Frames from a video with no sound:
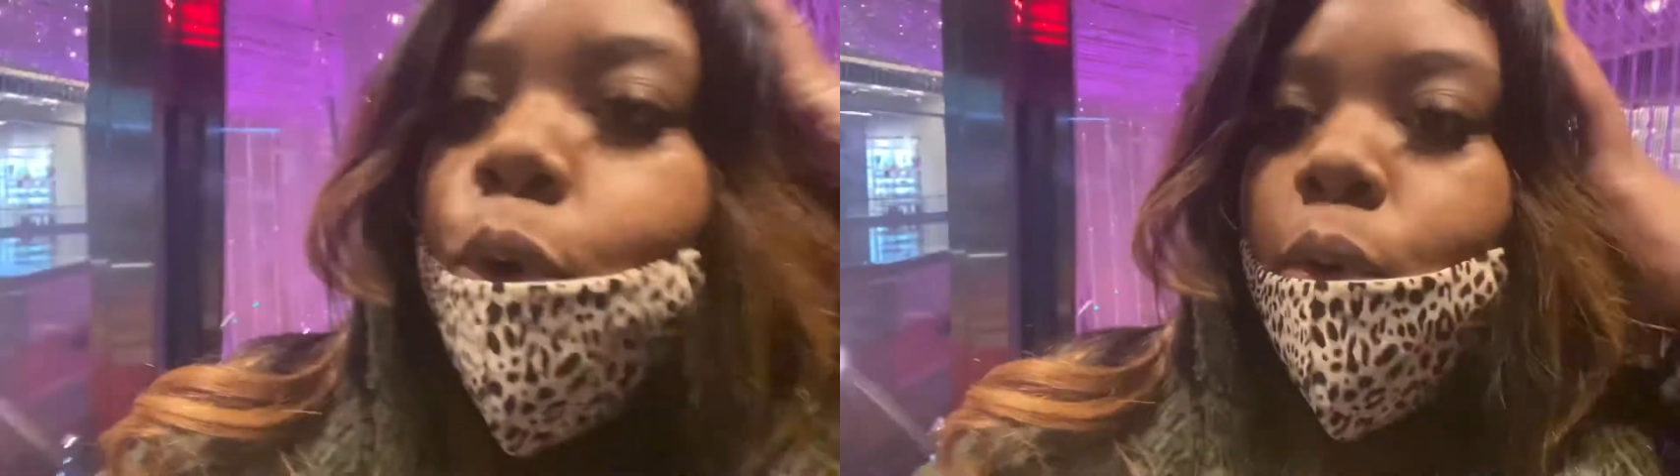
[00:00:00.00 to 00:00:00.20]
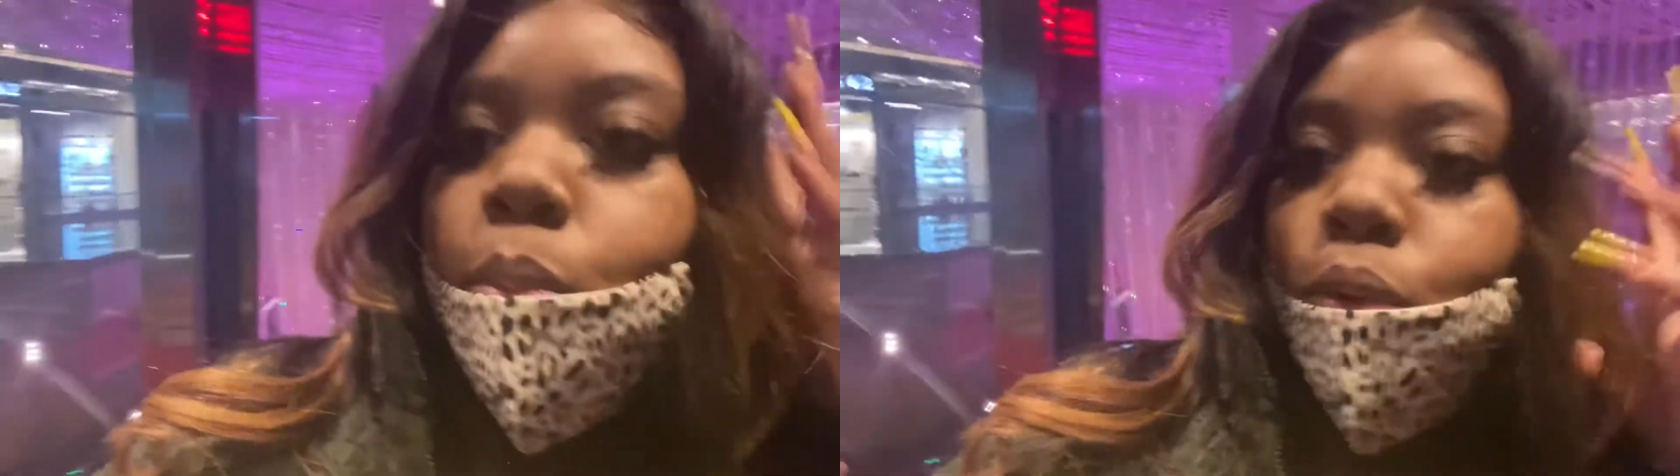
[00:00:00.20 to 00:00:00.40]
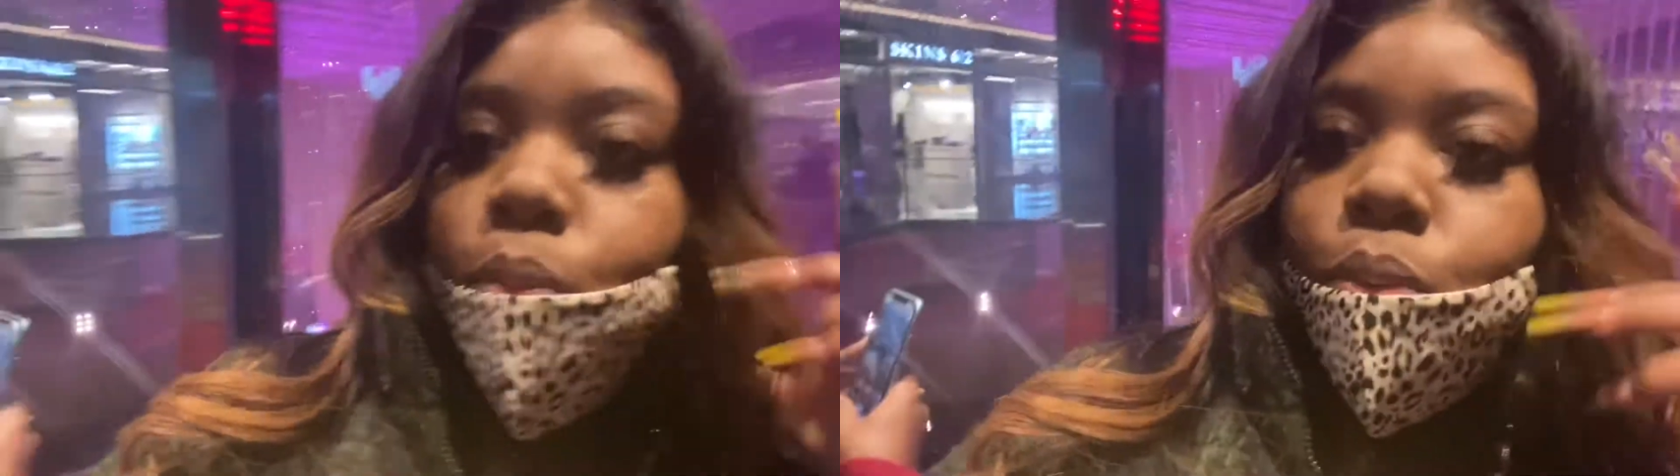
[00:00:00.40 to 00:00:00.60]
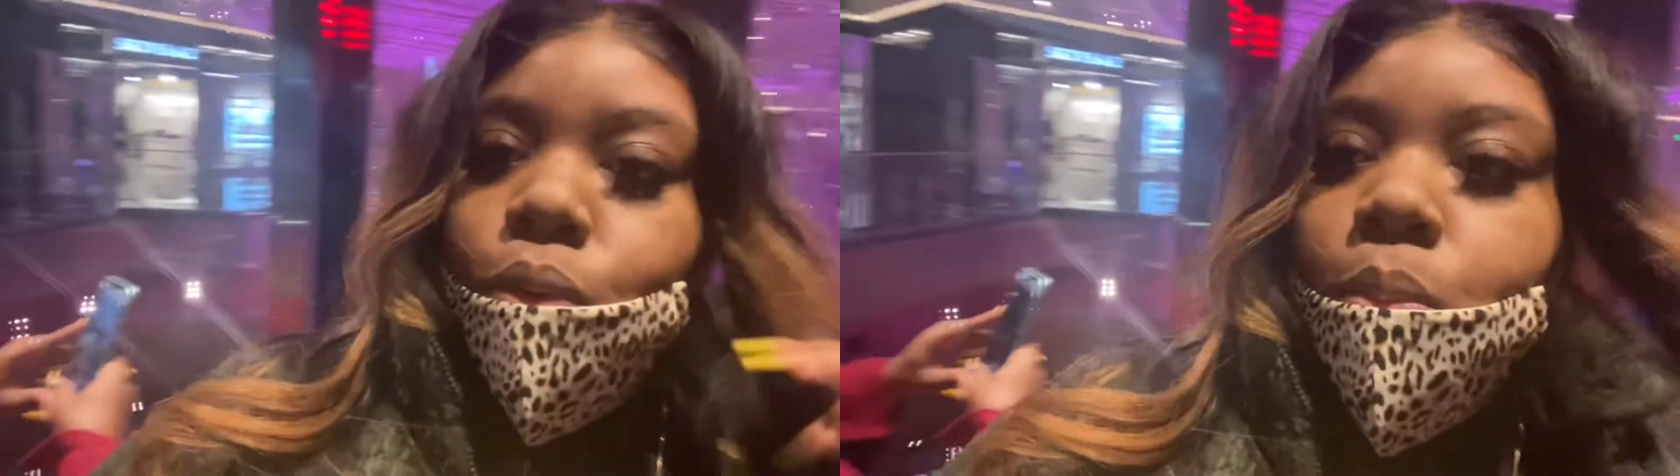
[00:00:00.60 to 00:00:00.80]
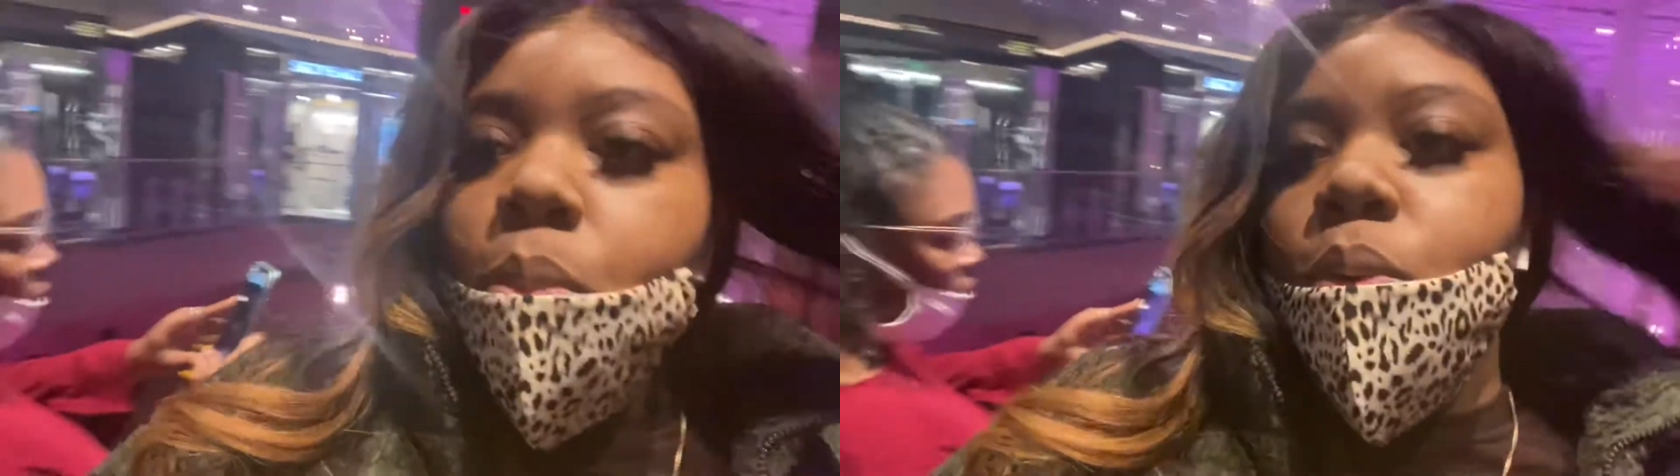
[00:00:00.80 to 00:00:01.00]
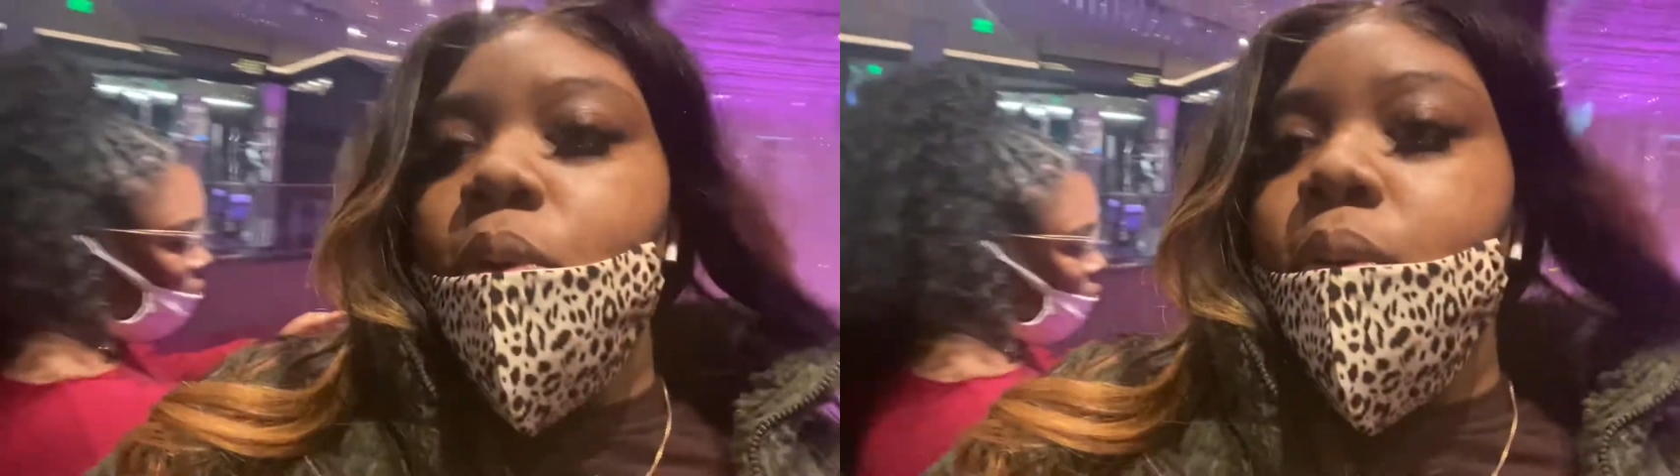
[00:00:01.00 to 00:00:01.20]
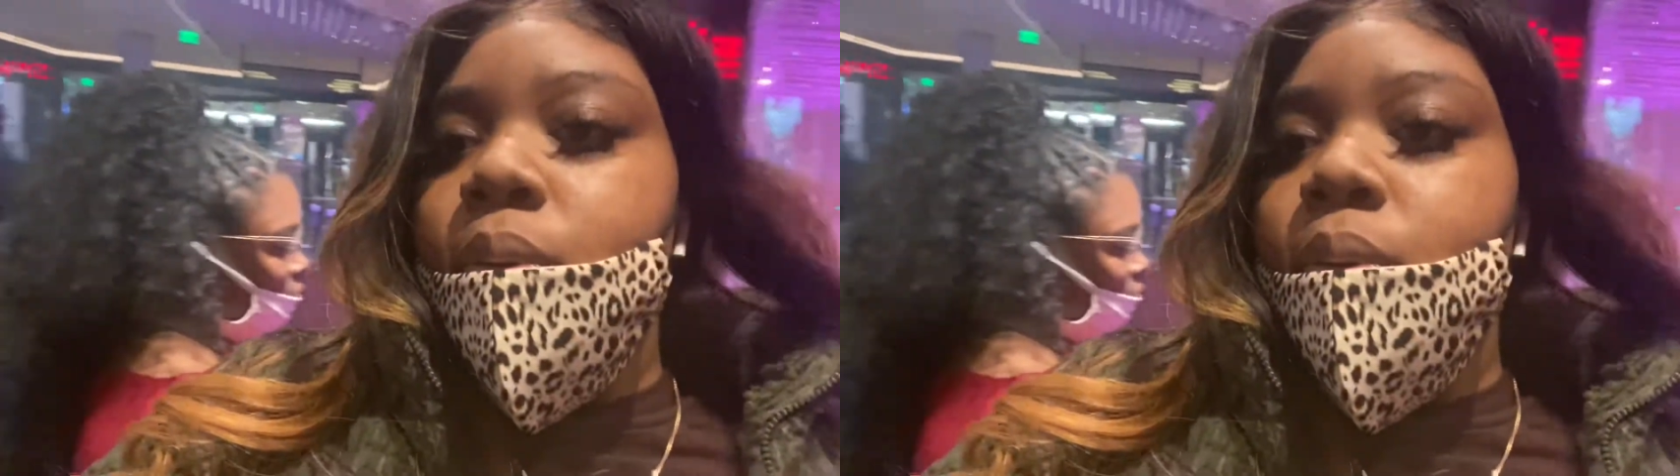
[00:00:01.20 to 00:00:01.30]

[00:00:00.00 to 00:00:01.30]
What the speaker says: booty, booty, booty.